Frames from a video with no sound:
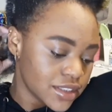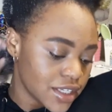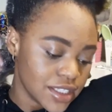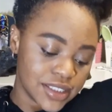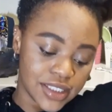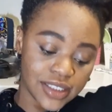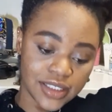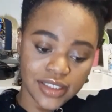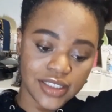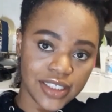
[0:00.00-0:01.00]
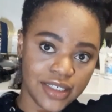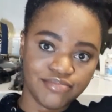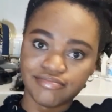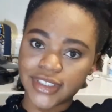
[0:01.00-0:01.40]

consistency